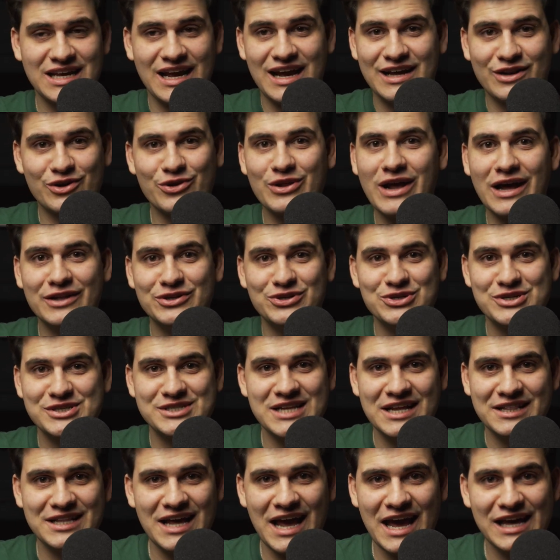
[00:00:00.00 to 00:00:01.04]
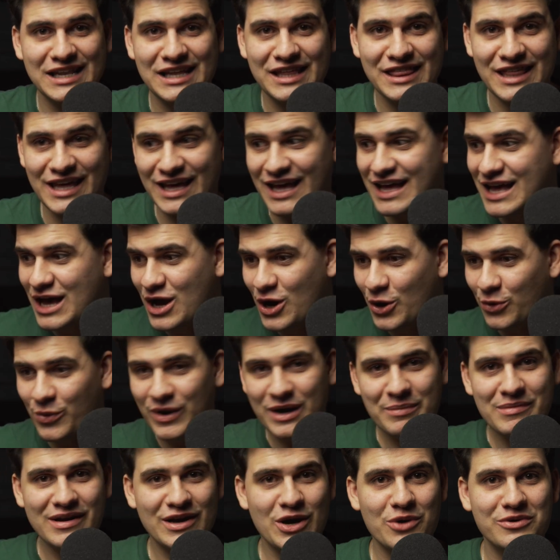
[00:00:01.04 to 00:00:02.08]
Like, I don't understand anything.
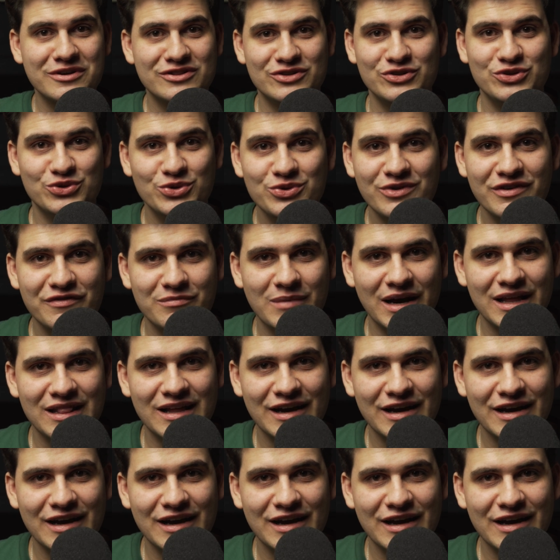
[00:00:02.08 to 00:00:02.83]
What am I going to do with my